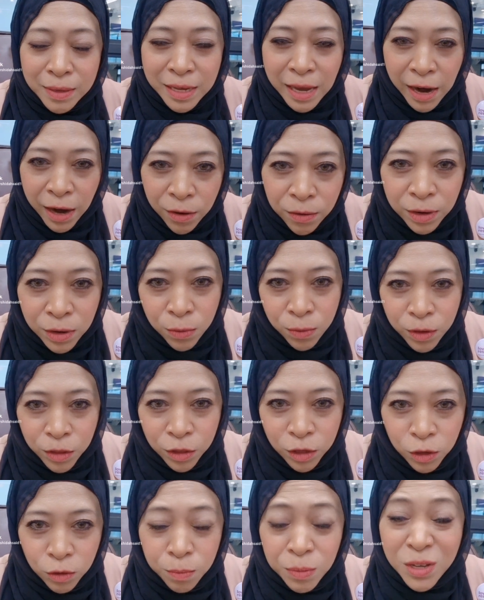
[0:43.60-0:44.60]
carry
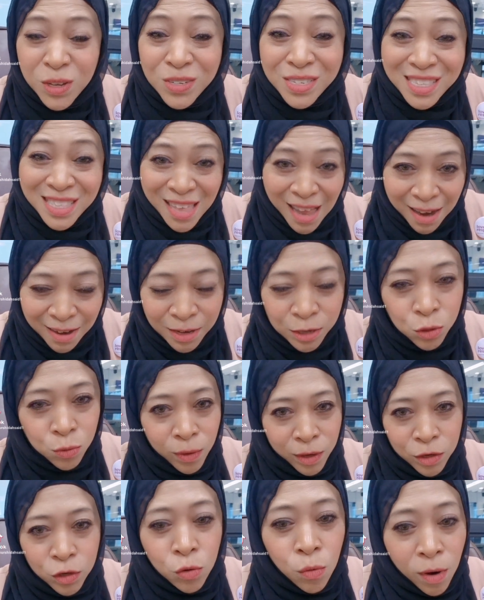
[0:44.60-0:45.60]
with you, because that is
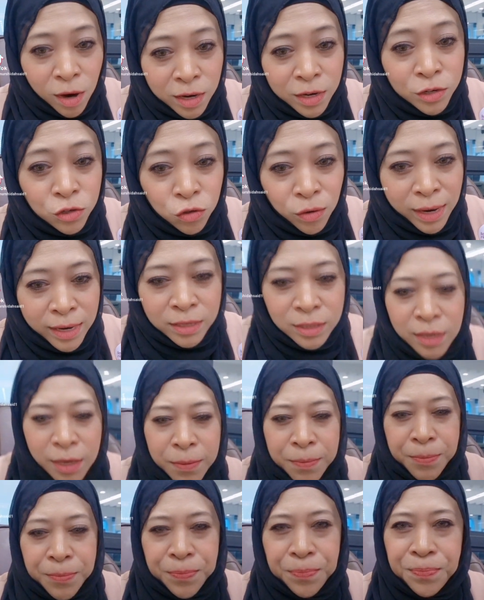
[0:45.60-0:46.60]
what you are attracting,
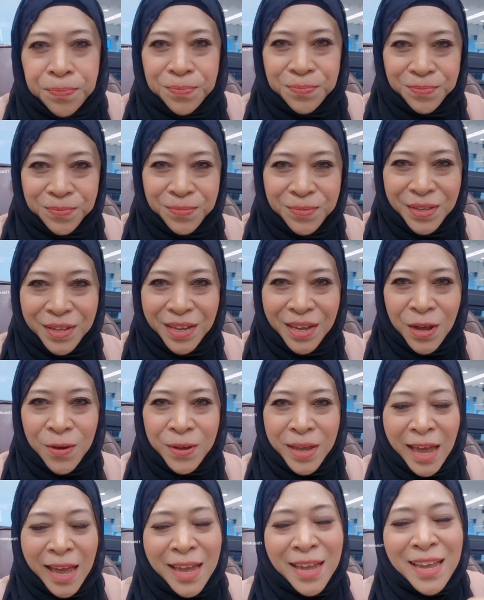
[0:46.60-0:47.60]

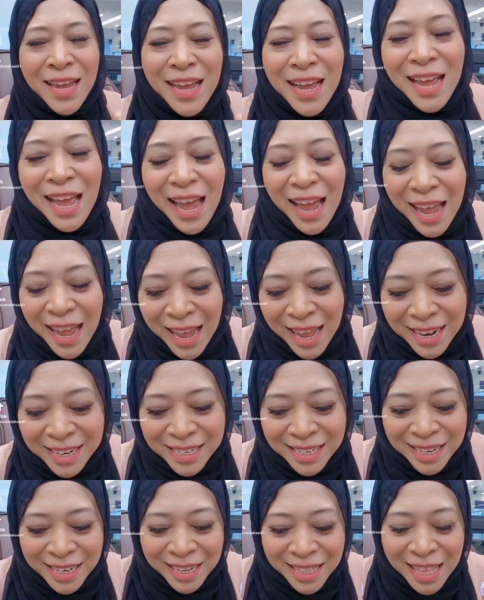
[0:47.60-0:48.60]
okay?
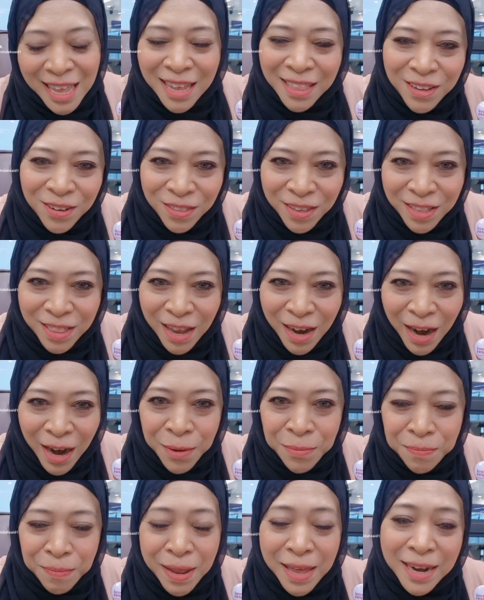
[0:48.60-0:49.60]
And the other thing that
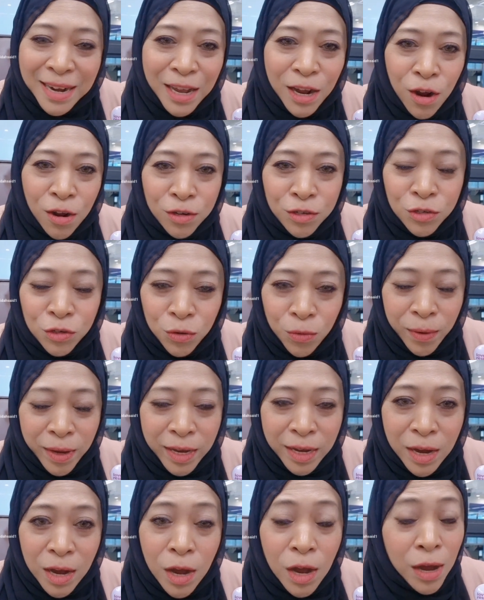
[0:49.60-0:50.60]
I'm planning on
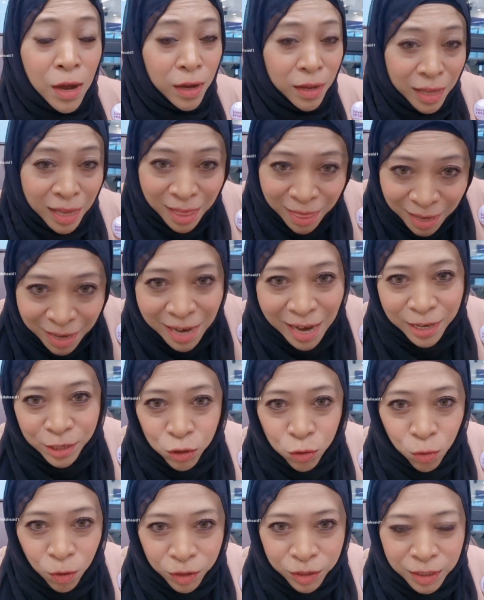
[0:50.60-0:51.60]
doing in the
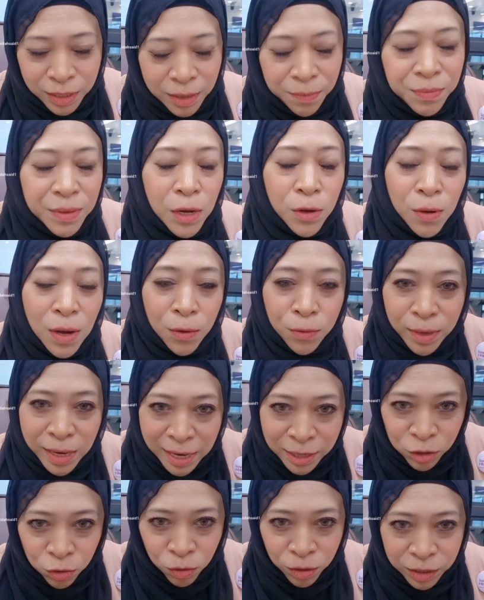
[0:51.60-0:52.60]
next quarter, now our
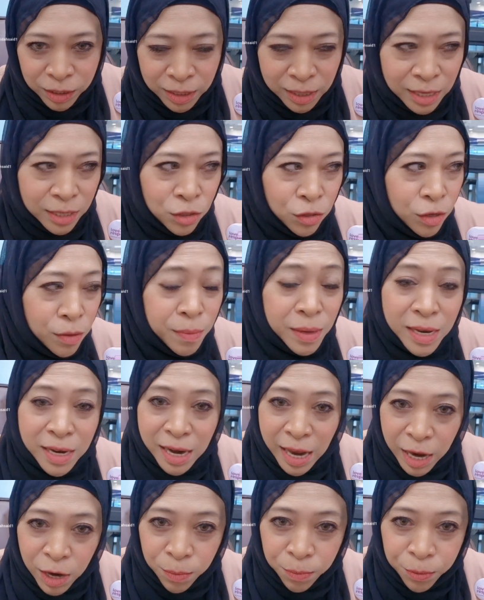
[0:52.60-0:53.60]
next quarter is going to be
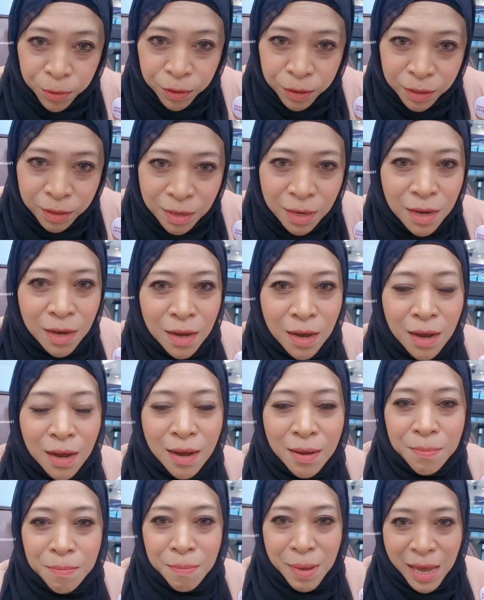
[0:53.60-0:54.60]
in April,
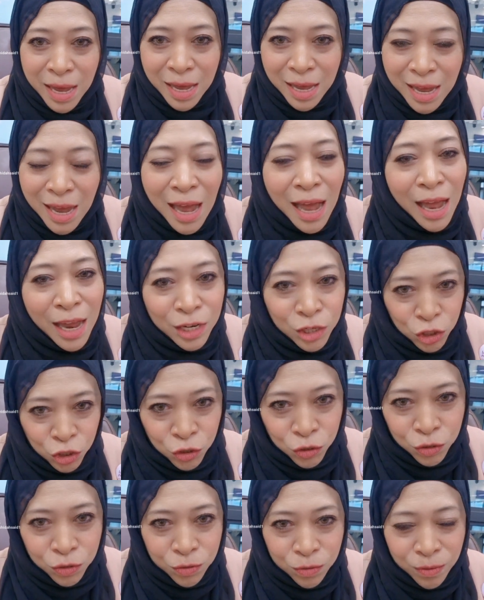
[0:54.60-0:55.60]
May and
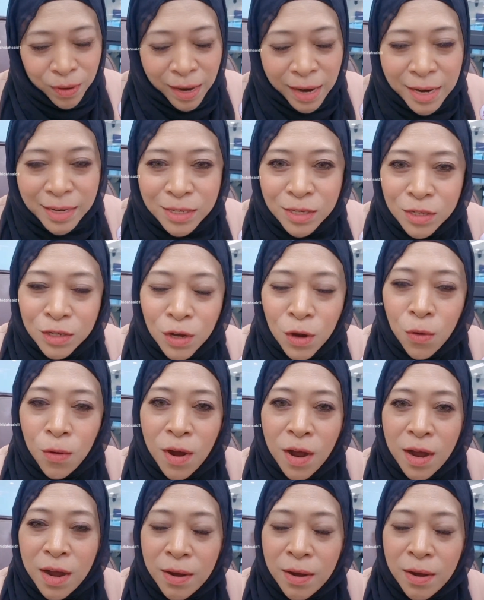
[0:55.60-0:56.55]
June, right? So